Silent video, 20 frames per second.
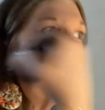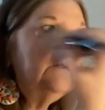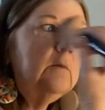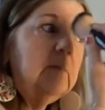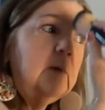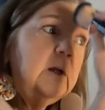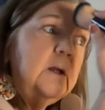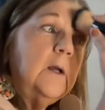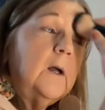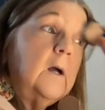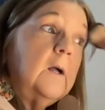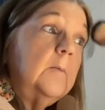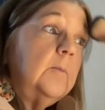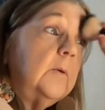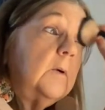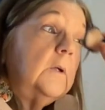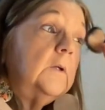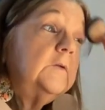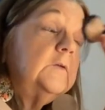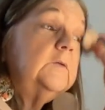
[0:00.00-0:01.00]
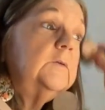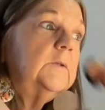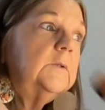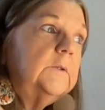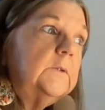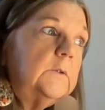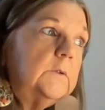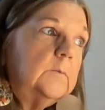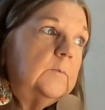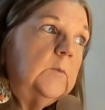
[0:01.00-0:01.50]
in my eyebrows a
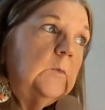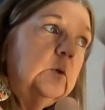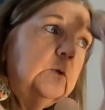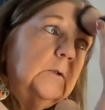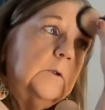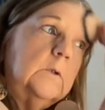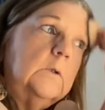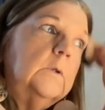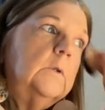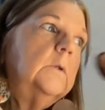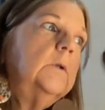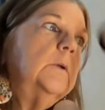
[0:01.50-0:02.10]
little more.